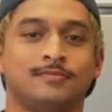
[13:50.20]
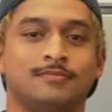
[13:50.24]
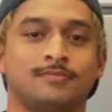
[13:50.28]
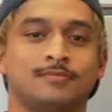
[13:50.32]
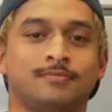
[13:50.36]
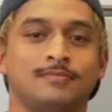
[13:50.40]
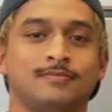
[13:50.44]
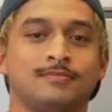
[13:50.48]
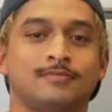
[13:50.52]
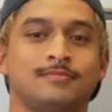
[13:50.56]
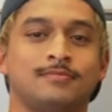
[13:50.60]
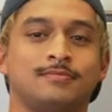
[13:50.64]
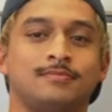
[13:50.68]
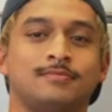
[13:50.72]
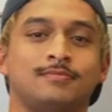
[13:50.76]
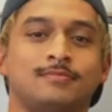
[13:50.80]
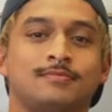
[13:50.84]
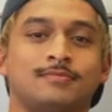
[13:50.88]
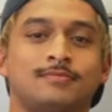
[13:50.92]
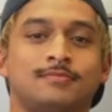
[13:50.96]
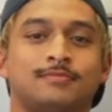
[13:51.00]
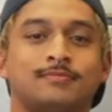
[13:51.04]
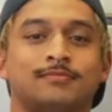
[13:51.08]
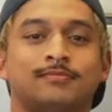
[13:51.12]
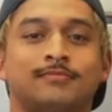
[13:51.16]

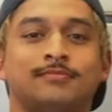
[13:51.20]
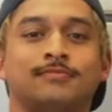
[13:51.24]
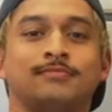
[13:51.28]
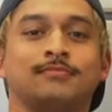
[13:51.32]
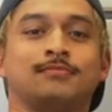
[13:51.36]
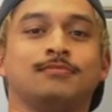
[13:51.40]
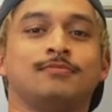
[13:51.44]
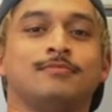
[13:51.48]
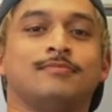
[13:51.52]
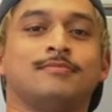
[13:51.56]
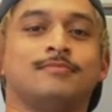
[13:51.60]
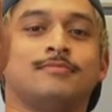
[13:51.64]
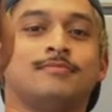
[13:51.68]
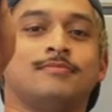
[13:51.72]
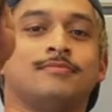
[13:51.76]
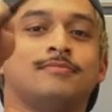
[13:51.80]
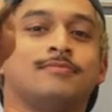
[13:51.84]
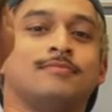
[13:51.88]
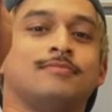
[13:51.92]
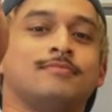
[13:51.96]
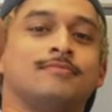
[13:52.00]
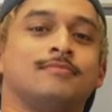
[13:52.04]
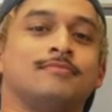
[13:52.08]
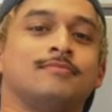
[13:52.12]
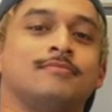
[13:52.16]

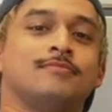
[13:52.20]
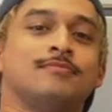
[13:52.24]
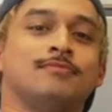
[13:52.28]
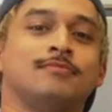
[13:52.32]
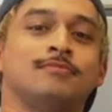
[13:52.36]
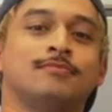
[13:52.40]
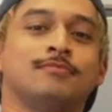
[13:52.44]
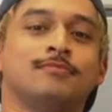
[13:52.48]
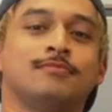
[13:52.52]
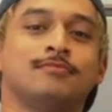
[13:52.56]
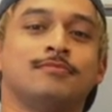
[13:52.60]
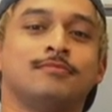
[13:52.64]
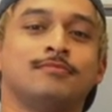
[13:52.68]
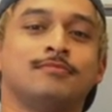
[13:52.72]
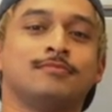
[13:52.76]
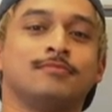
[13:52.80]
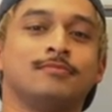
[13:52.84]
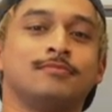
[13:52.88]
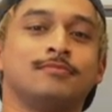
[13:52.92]
No words are spoken by the person on screen.